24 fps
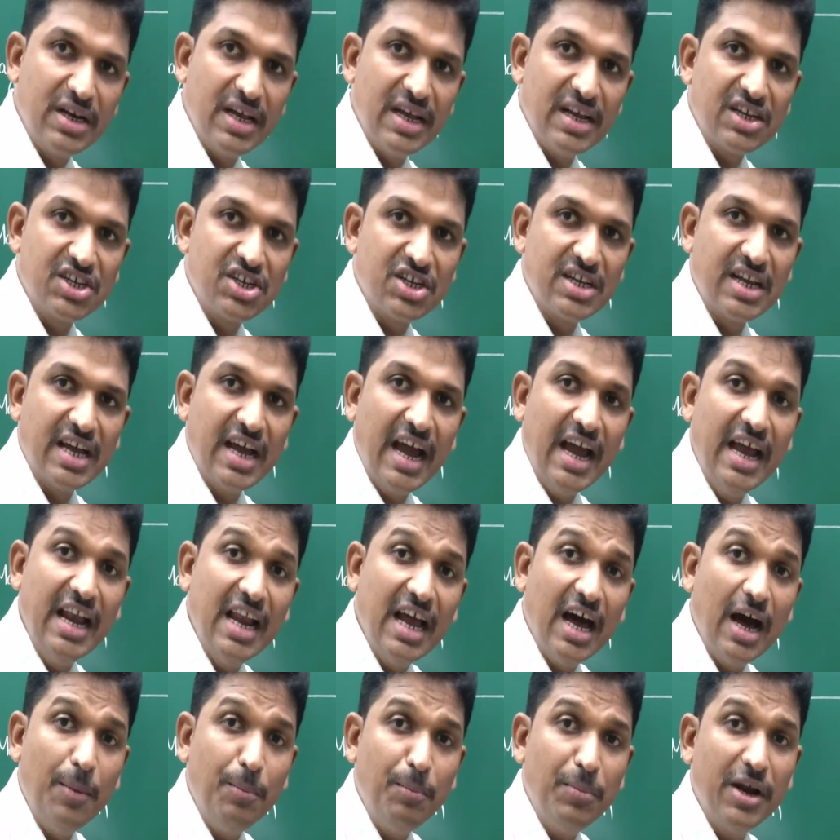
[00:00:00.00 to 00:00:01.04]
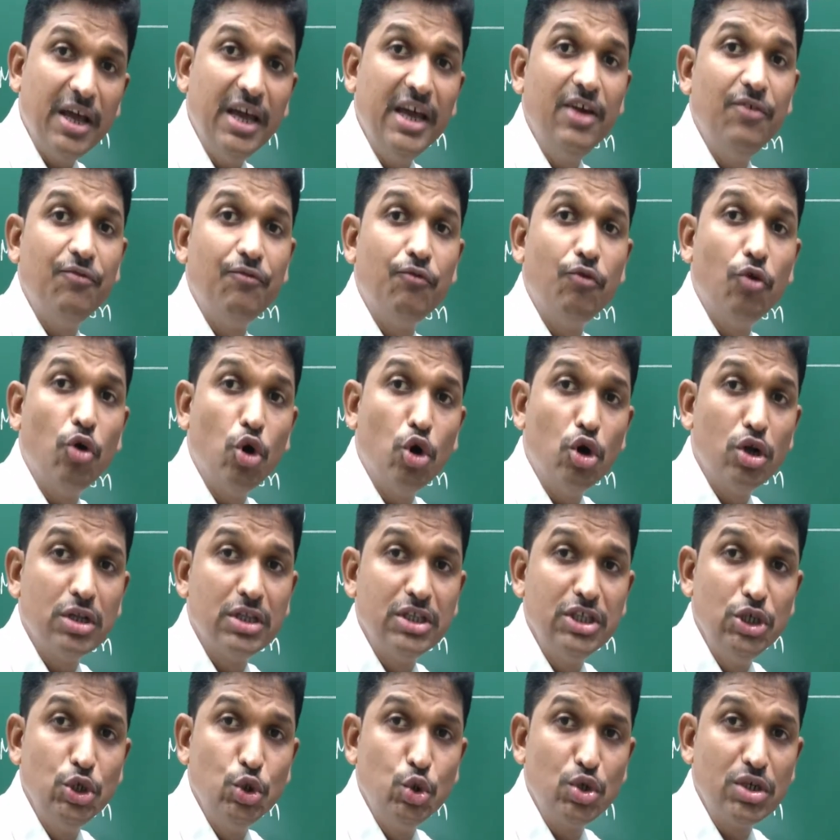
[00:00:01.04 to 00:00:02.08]
direction. I'll apply 4
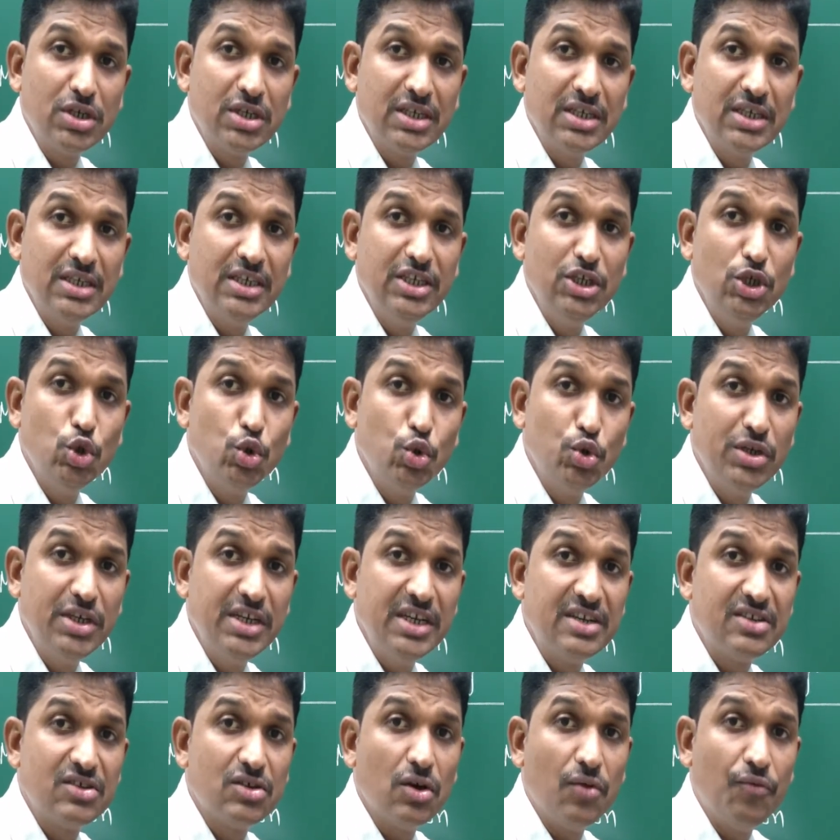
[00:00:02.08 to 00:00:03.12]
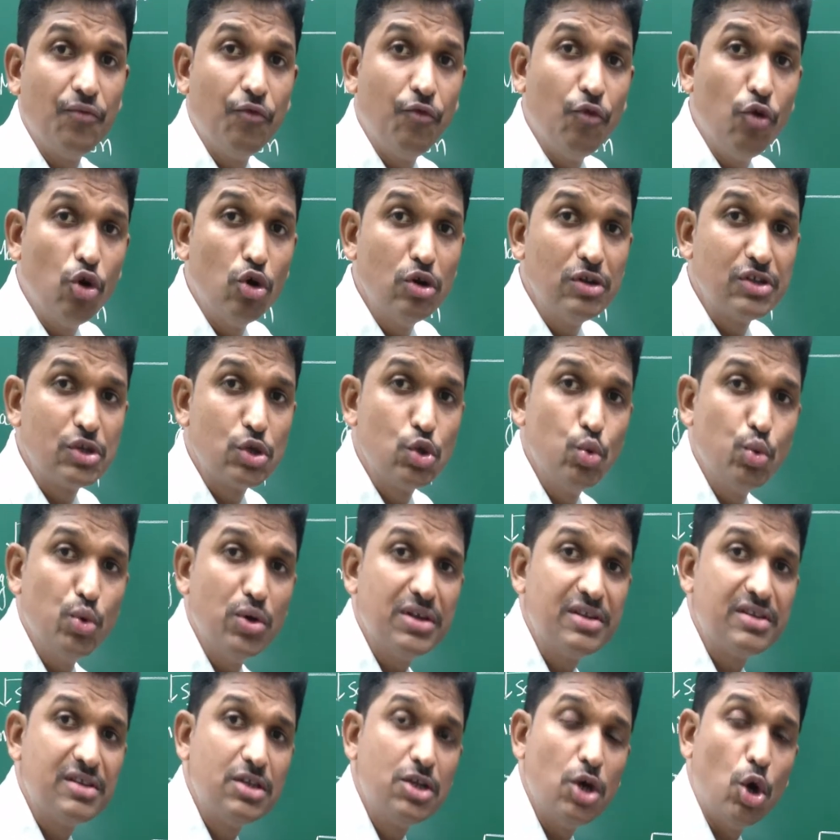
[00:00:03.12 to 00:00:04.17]
Newton units of force
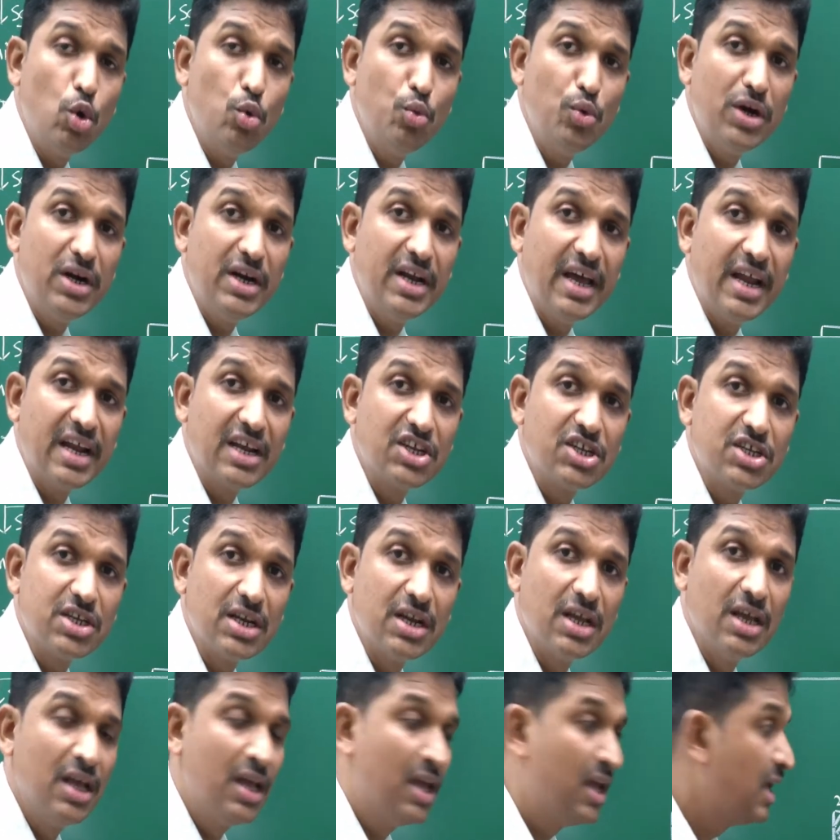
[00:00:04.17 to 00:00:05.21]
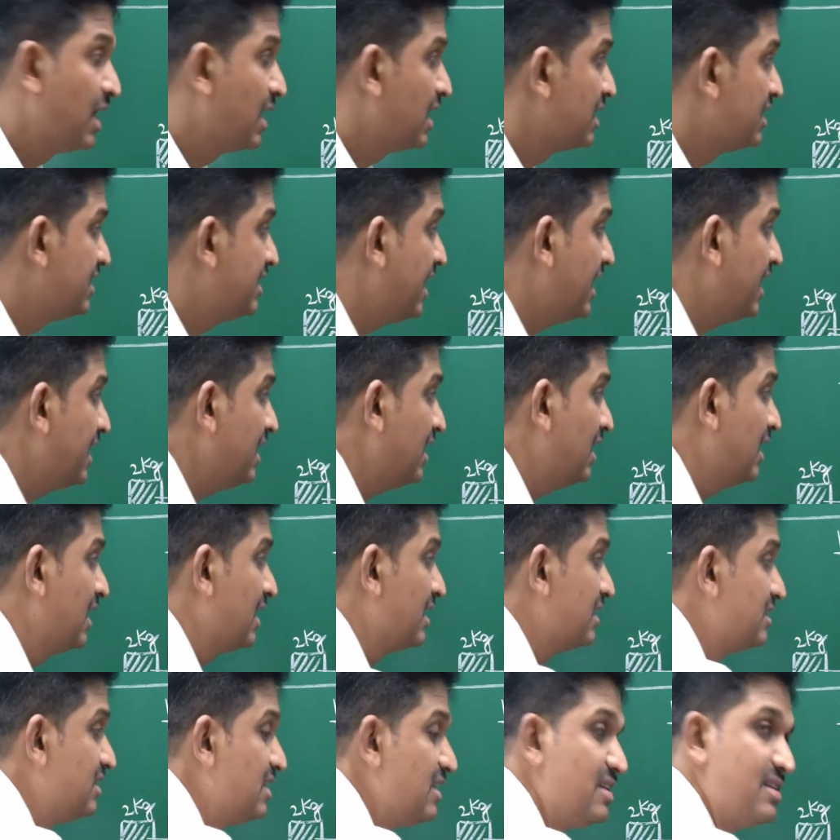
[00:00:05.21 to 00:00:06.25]
towards downward direction. Then
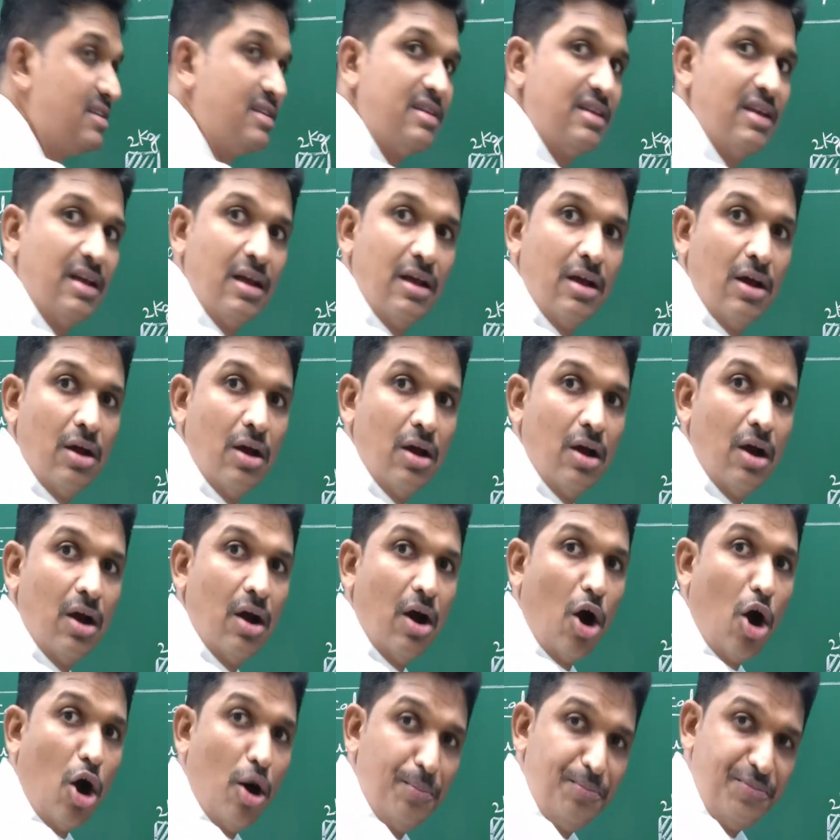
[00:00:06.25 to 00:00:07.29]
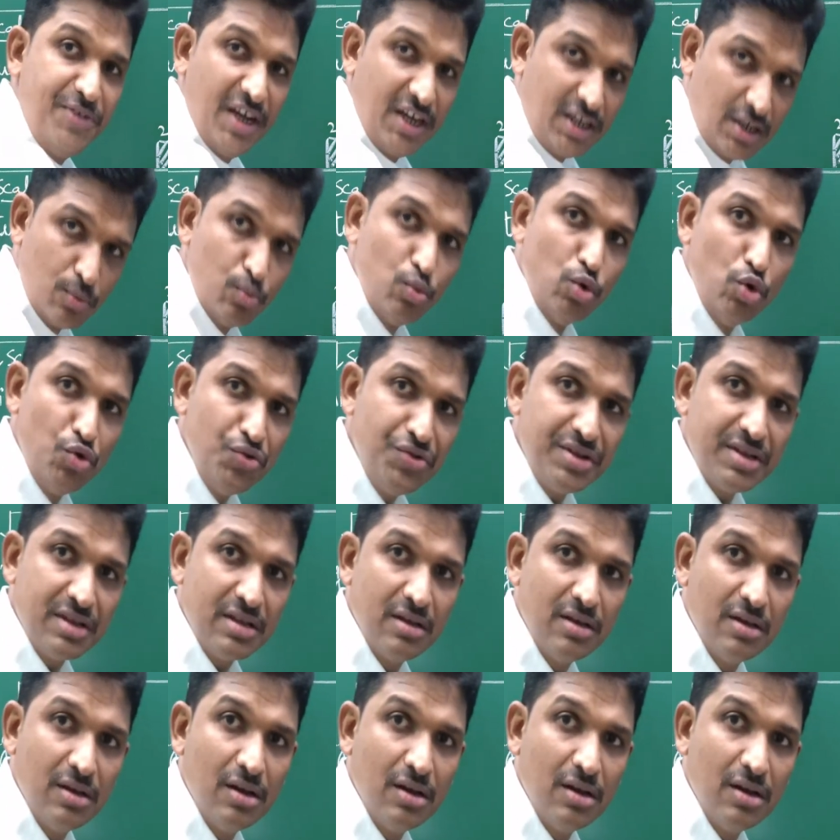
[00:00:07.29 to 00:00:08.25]
this object moves.